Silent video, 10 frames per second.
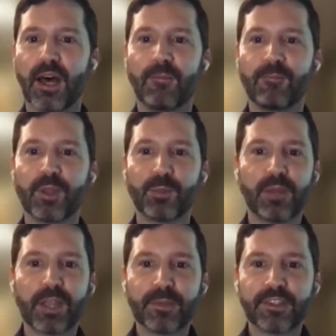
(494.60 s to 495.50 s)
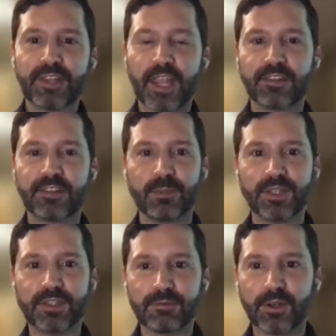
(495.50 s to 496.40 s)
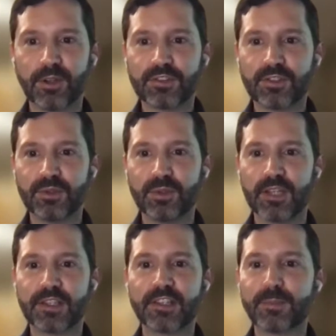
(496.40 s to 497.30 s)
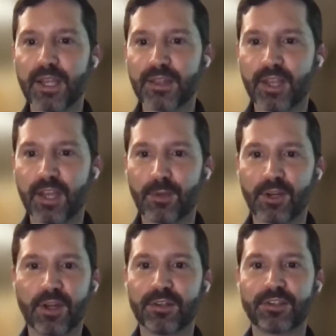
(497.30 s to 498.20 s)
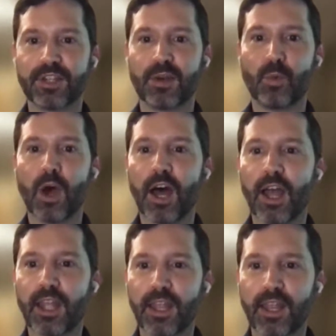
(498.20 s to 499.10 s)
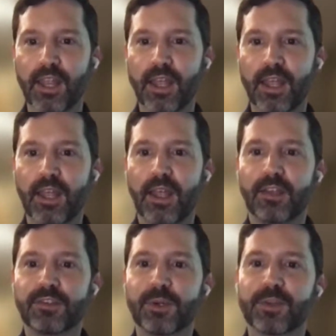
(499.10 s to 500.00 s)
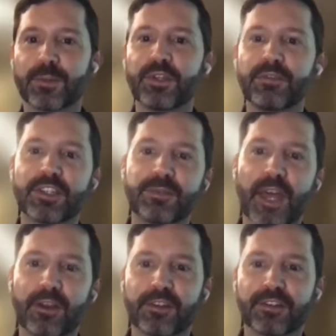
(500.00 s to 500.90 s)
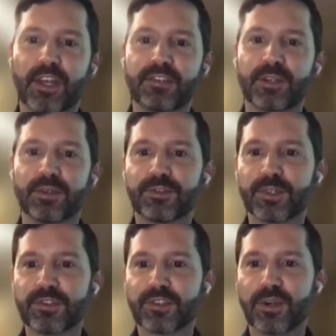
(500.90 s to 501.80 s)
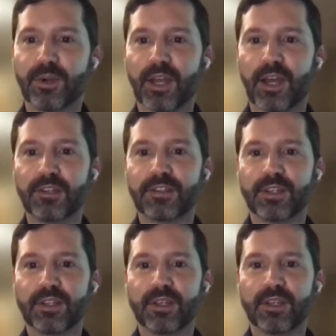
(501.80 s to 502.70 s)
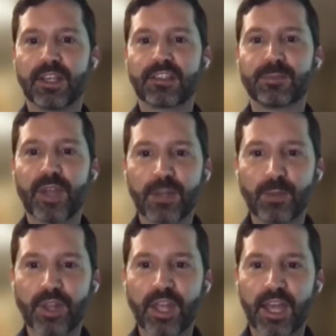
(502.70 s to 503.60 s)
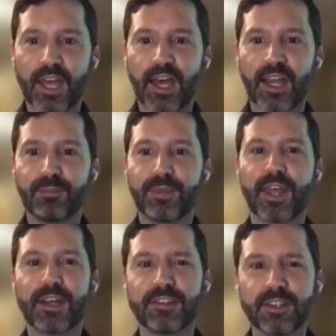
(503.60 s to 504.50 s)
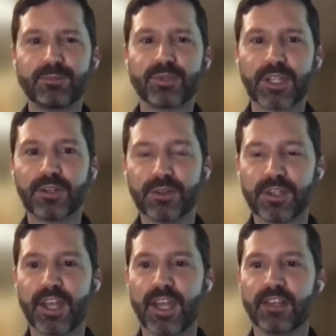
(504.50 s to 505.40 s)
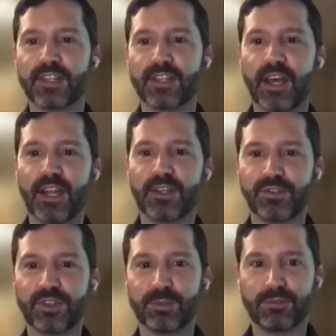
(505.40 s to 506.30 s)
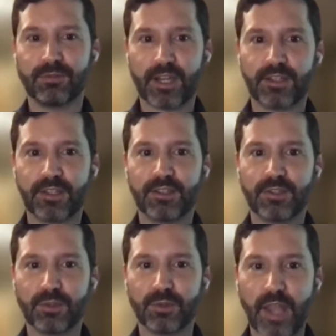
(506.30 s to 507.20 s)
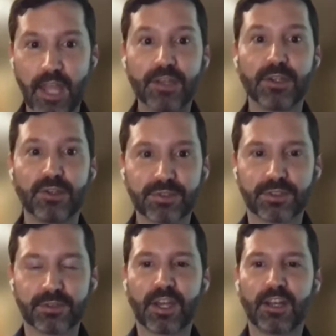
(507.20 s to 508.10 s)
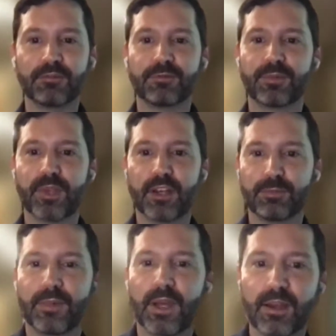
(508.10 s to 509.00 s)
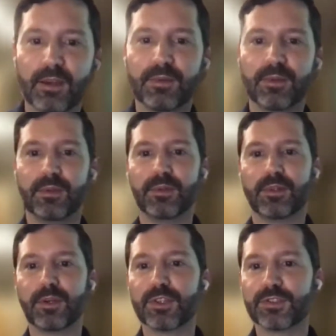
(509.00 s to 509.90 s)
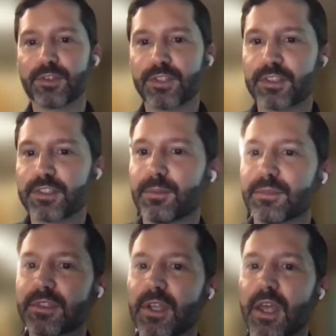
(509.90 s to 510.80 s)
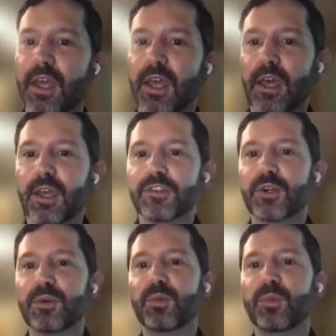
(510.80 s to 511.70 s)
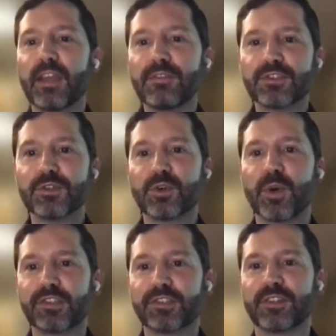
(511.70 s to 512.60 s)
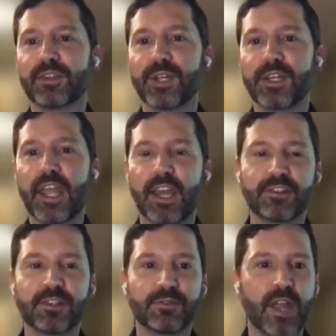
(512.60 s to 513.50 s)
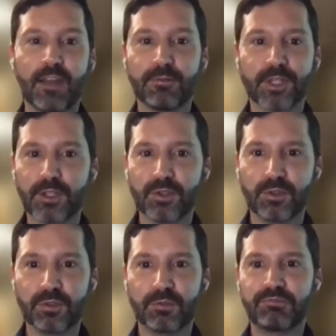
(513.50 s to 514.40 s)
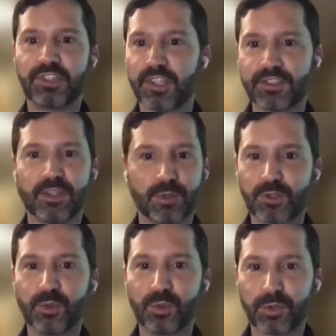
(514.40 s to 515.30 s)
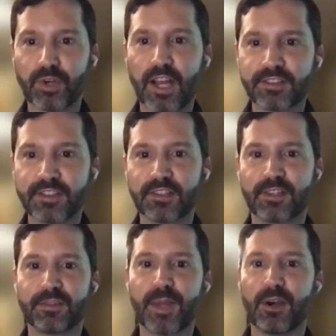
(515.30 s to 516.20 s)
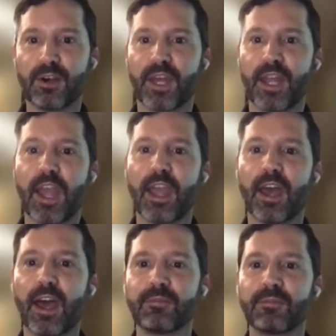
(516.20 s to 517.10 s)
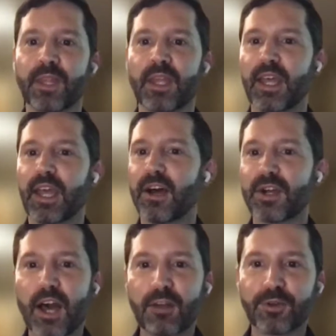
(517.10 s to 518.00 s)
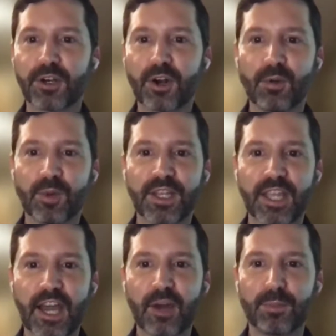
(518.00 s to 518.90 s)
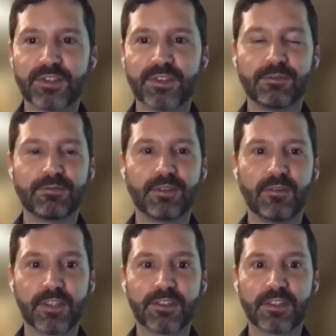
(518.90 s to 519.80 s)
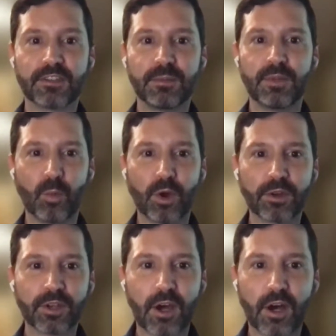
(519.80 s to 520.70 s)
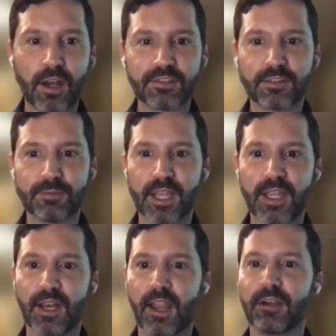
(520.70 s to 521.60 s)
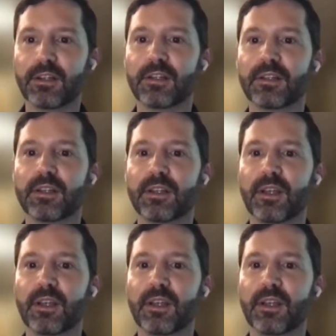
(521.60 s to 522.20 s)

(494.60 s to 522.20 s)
And when they make mistakes, it can be difficult to anticipate them or to understand why. So as the previous panel discussed, there is research going on into explainable AI, but that is in pretty early days and not usually reflected to end users of kind of commercial systems. So we have these new questions that we need to answer for every new system or tool or process that's powered by AI. How confident are we in the outputs of the system, and what are the costs of making an error?